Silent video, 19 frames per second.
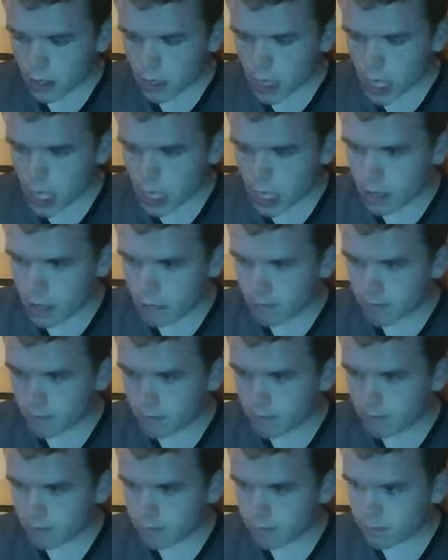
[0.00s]

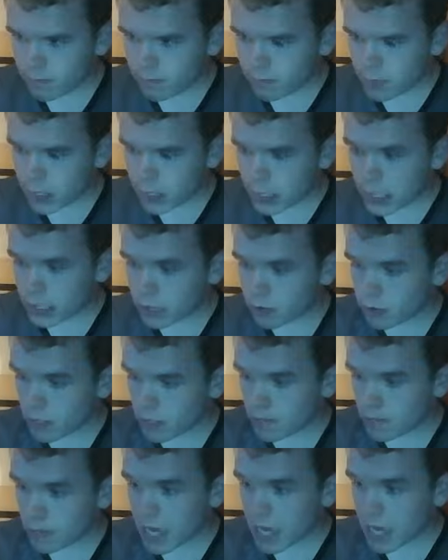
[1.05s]
So
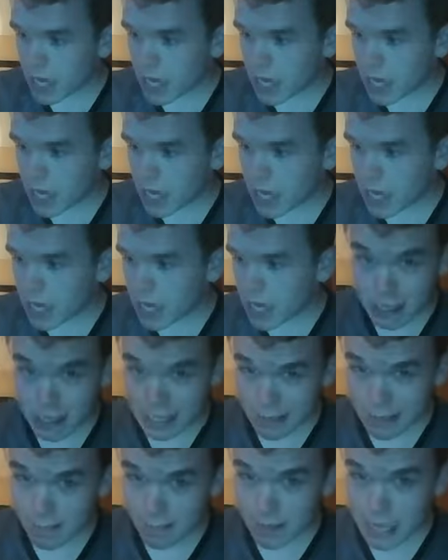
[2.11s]
Dreamland, we are
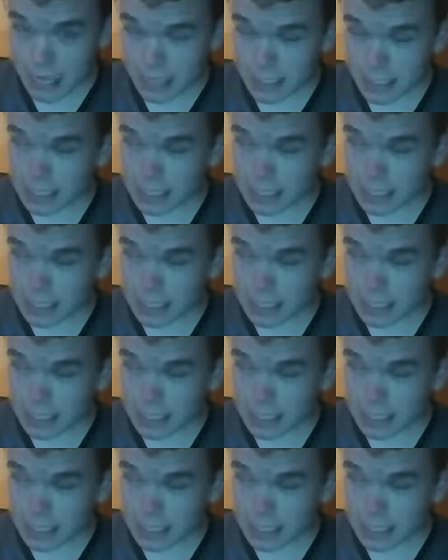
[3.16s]
looking facts